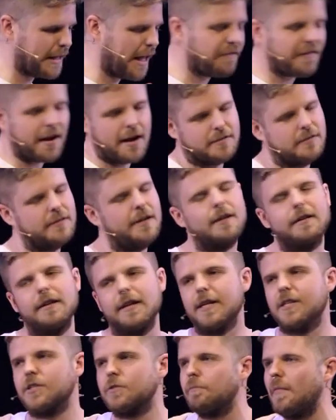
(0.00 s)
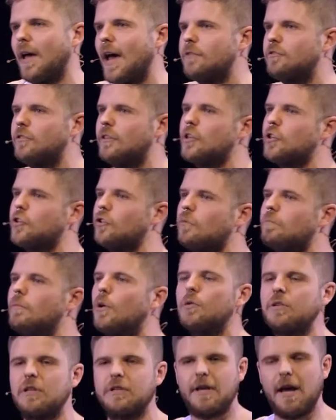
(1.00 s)
live casting techniques and traditional
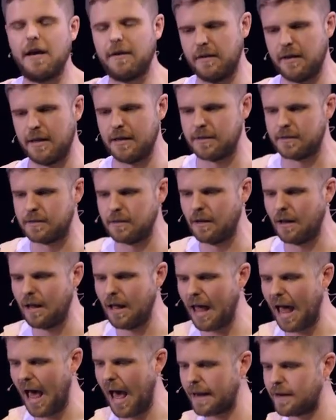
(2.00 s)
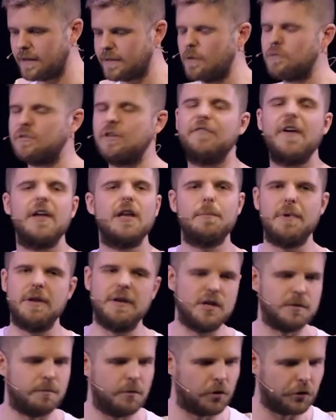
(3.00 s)
molding techniques. And as I was developing
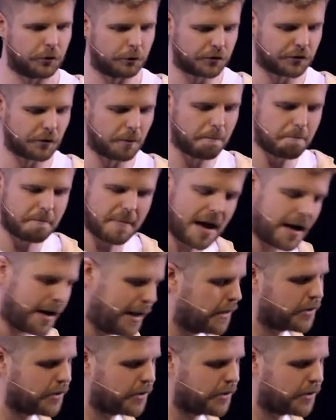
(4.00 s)
these models through many